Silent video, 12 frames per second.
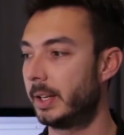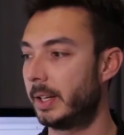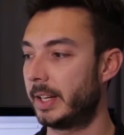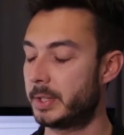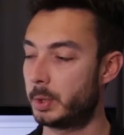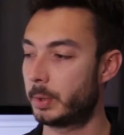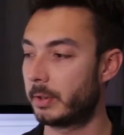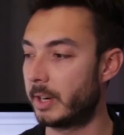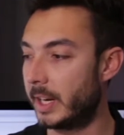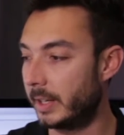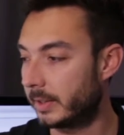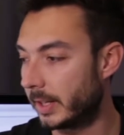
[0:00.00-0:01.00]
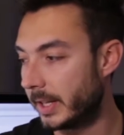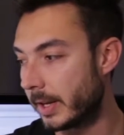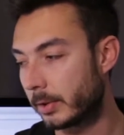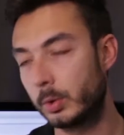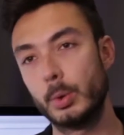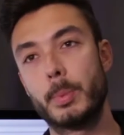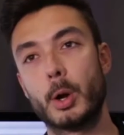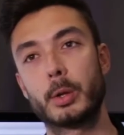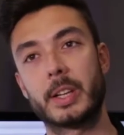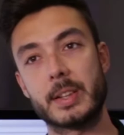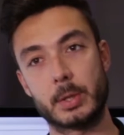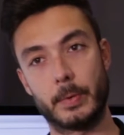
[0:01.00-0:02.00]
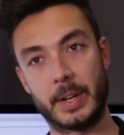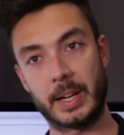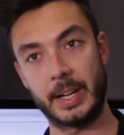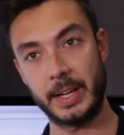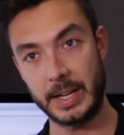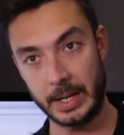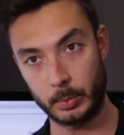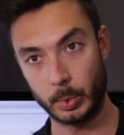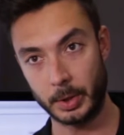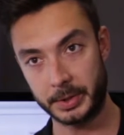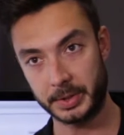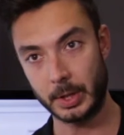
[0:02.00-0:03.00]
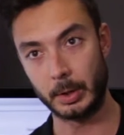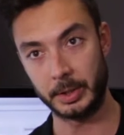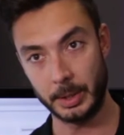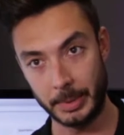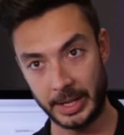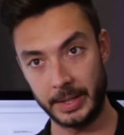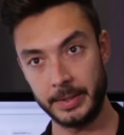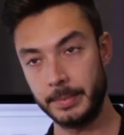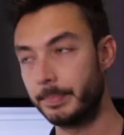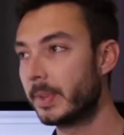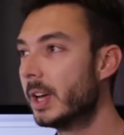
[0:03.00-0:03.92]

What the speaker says: lets you create layer 2 broadcast overlay networks on demand.